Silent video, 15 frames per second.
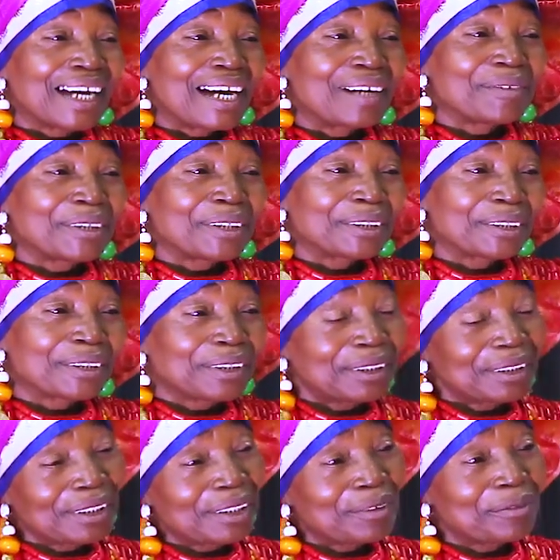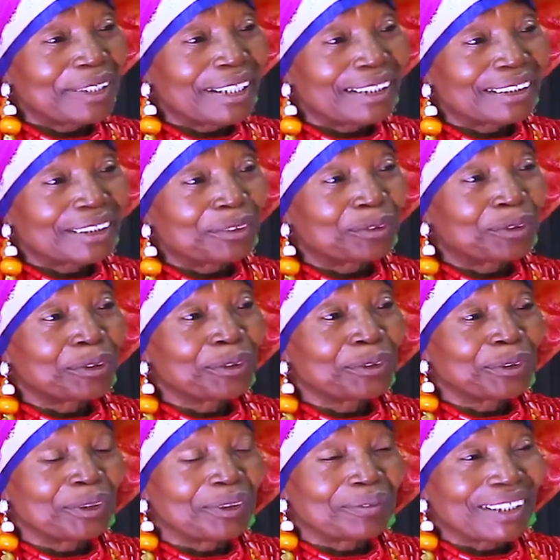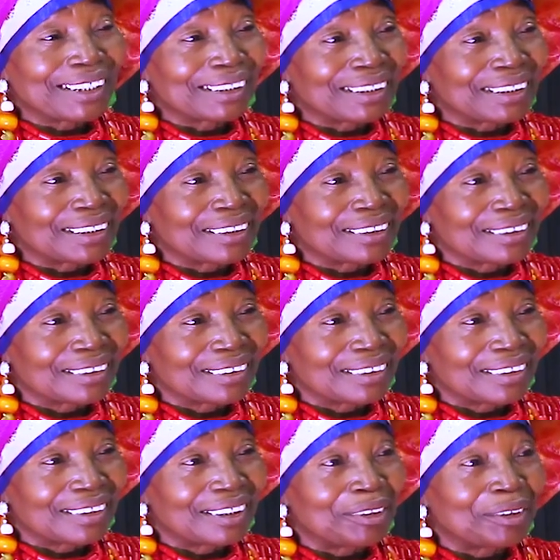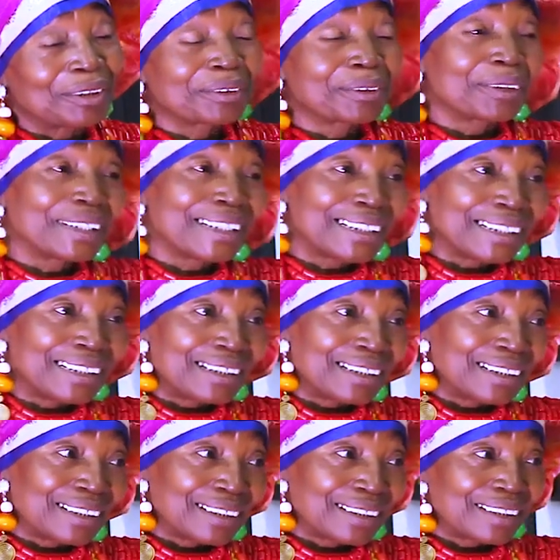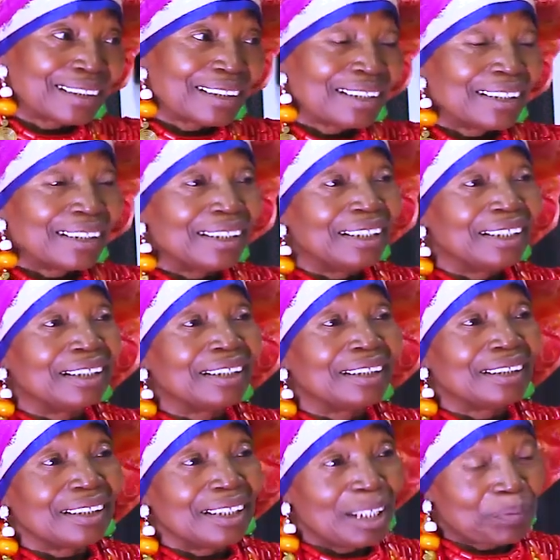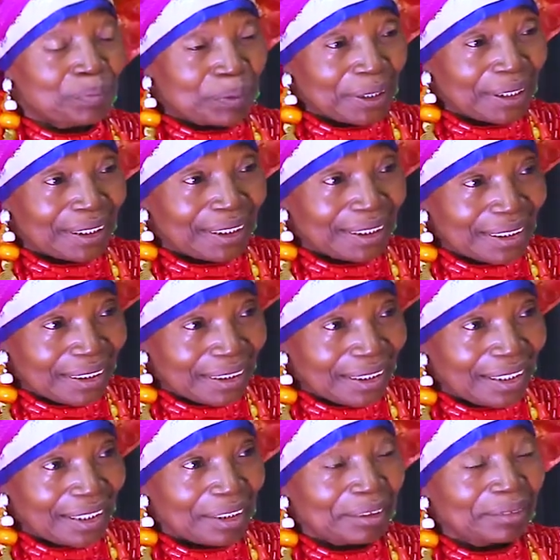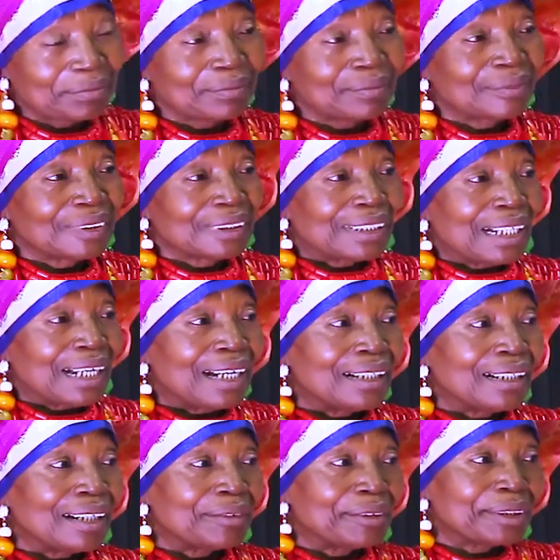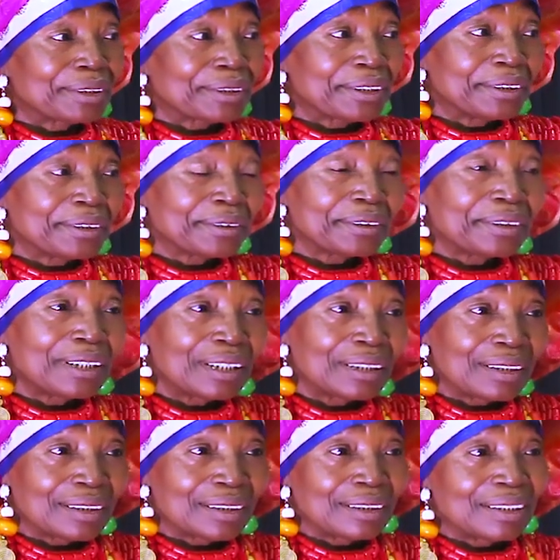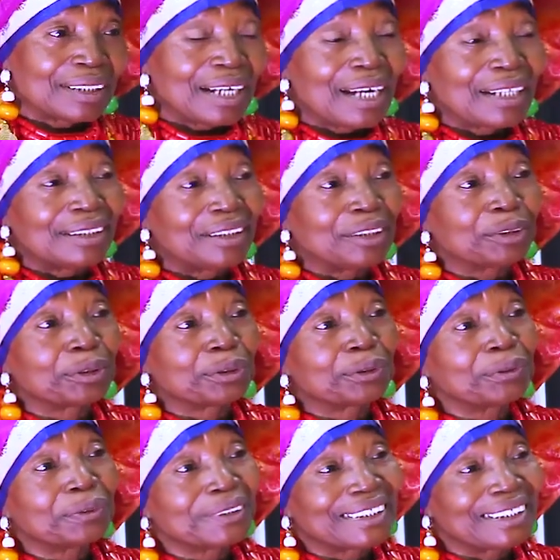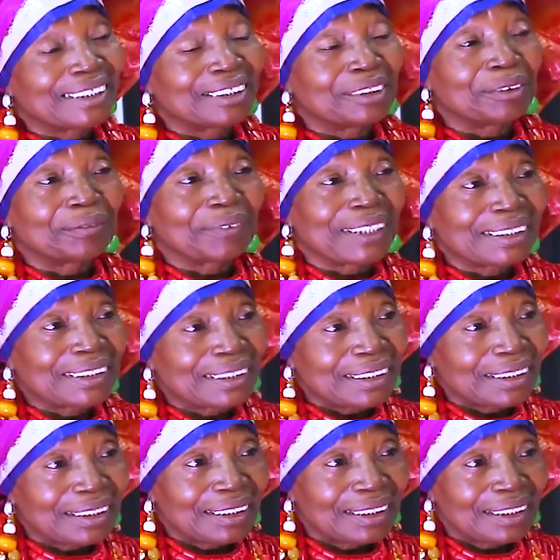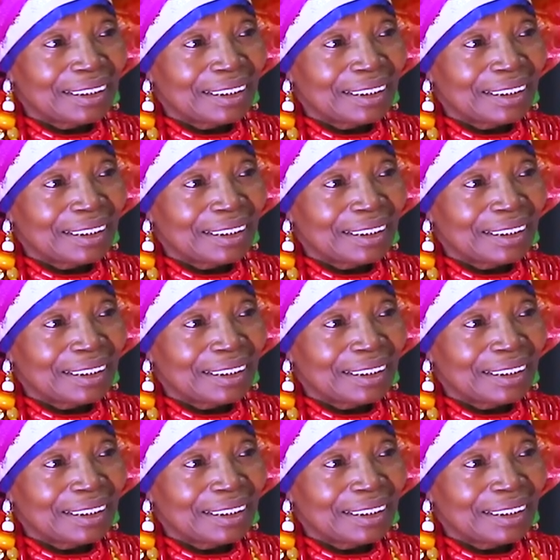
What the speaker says: I was honored with Rhodes University, a doctorate degree in April this year. And I was also honored at the Uchendu State University